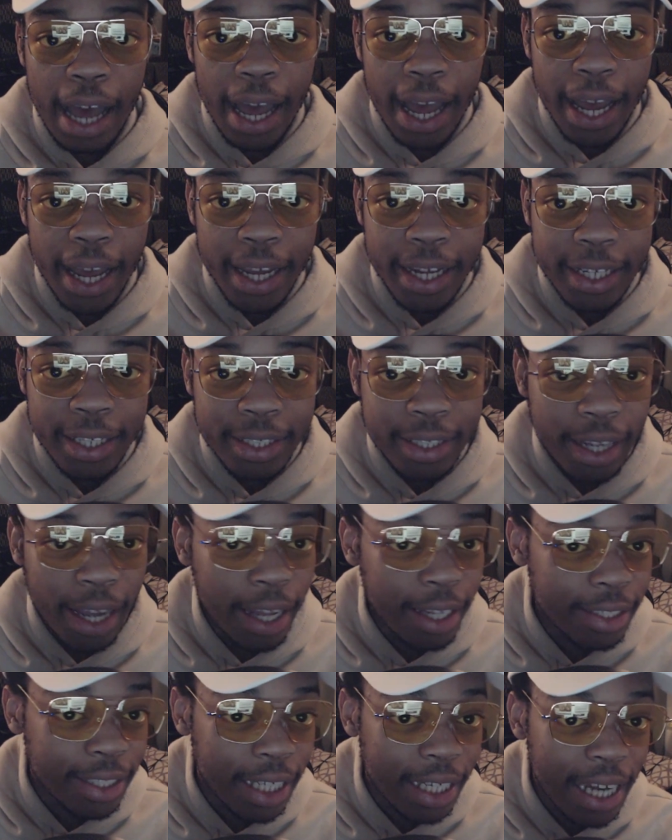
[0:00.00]

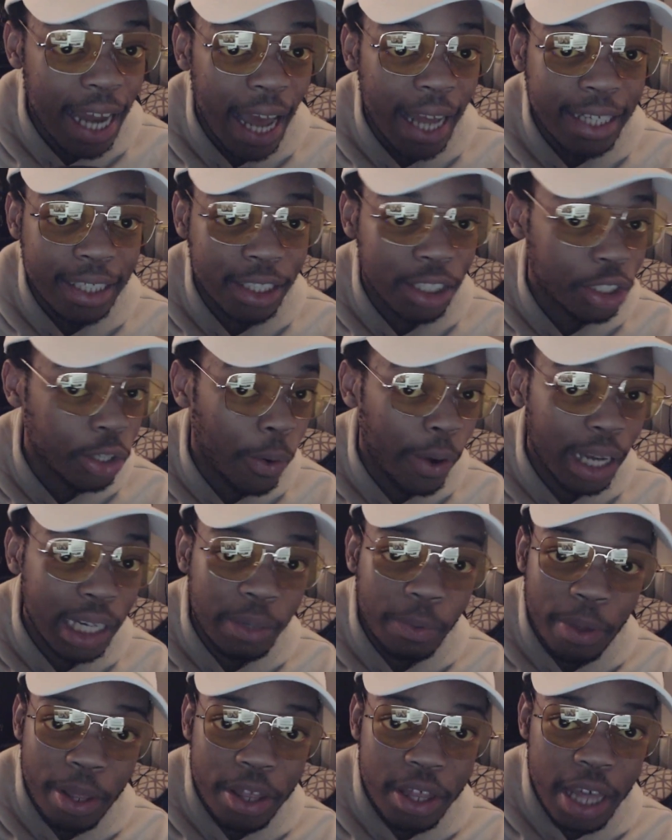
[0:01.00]
I did not
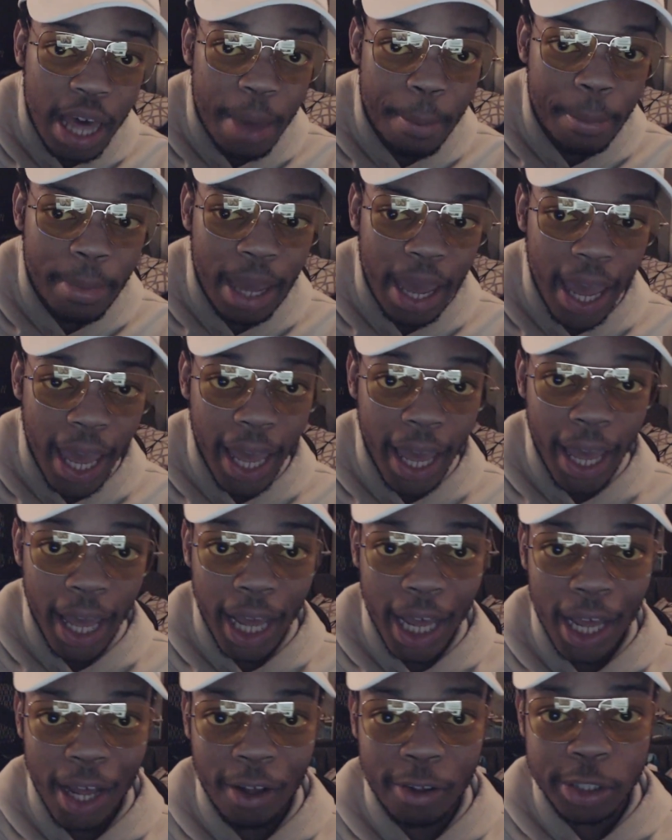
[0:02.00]
join with them.
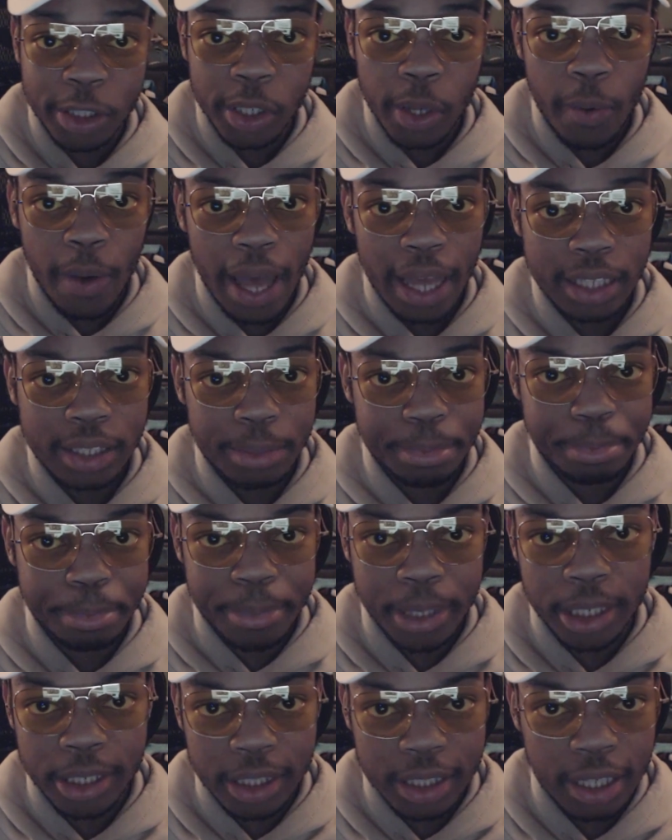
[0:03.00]
Also, as a
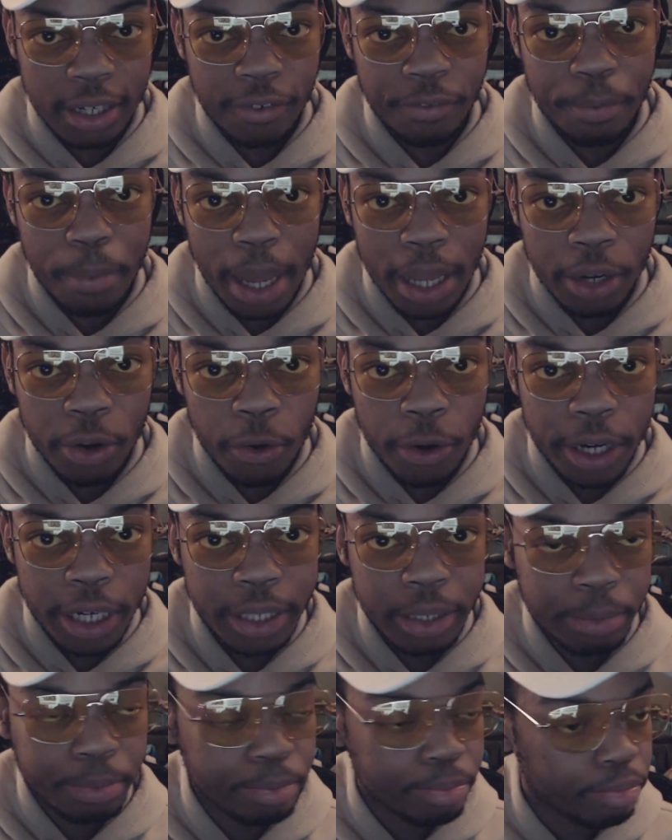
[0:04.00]
person of
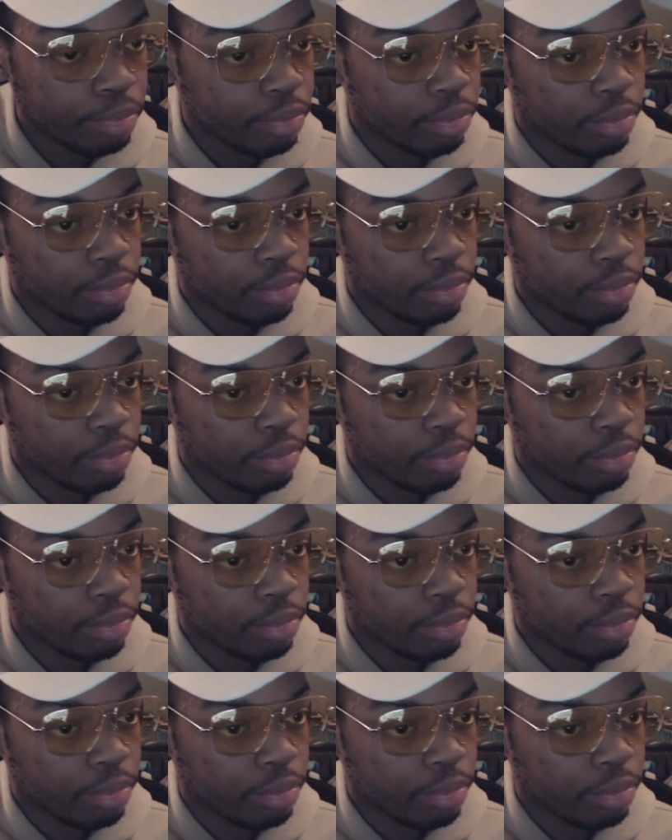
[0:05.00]
minority,